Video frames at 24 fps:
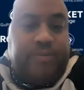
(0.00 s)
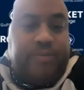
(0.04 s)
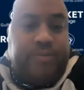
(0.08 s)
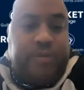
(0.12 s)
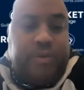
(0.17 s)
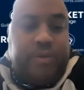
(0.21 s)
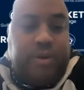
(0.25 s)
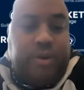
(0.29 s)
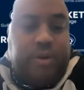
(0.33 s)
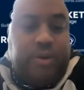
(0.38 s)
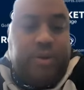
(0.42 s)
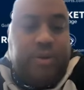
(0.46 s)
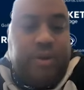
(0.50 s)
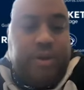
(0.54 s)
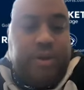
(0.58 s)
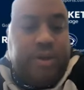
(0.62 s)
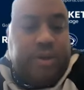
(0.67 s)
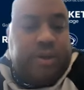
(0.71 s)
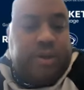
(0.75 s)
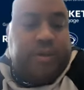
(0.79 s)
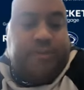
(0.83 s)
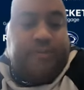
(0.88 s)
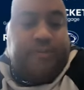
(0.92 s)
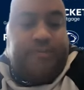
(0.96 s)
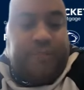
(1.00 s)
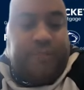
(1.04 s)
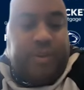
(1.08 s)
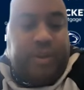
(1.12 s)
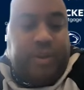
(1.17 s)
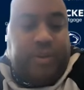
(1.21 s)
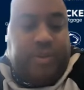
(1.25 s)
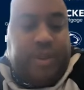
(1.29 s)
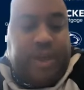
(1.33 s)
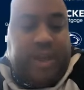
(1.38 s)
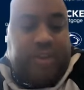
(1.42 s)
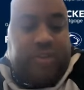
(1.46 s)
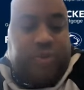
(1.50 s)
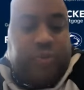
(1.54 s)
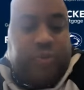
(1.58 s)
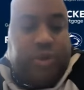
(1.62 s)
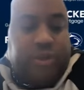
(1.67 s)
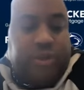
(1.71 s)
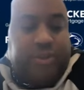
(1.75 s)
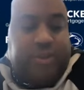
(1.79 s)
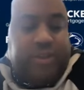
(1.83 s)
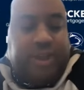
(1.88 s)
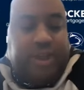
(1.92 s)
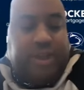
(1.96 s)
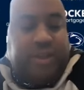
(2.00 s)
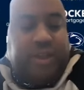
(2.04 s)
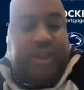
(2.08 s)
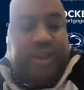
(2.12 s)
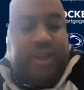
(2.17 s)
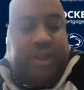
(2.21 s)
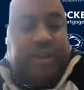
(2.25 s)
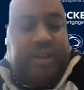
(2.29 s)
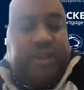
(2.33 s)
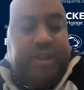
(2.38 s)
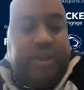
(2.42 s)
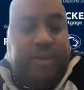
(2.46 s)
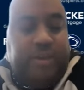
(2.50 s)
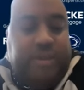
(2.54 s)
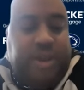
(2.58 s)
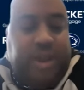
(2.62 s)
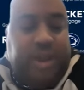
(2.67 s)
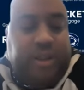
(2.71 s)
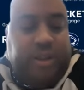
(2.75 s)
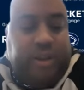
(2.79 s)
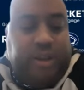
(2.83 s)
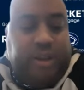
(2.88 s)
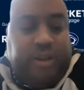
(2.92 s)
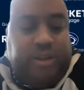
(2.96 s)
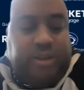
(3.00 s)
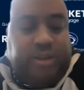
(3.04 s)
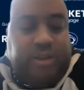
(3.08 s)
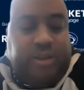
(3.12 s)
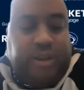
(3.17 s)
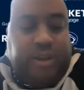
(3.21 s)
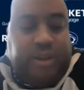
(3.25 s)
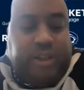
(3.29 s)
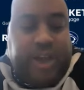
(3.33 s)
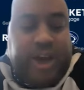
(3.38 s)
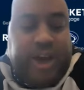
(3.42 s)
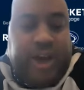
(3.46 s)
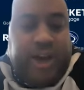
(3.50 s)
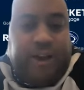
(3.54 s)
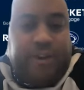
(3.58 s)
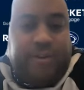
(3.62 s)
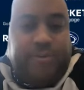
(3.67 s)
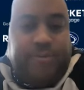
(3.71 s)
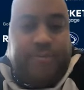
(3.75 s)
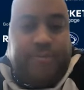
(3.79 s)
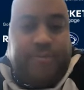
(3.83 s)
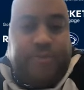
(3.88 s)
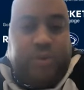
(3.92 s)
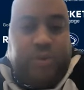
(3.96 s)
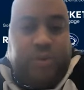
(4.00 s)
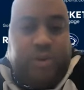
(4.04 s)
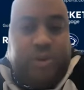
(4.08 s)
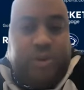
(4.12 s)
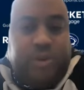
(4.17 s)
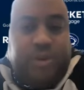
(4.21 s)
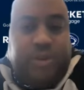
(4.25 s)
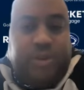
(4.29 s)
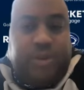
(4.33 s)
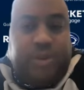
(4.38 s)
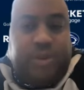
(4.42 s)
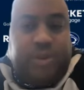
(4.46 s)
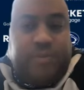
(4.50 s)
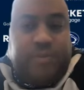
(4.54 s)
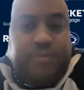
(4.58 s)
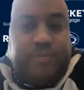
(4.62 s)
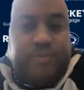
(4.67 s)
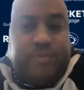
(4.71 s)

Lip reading: So, you know, that's one thing that immediately stood out was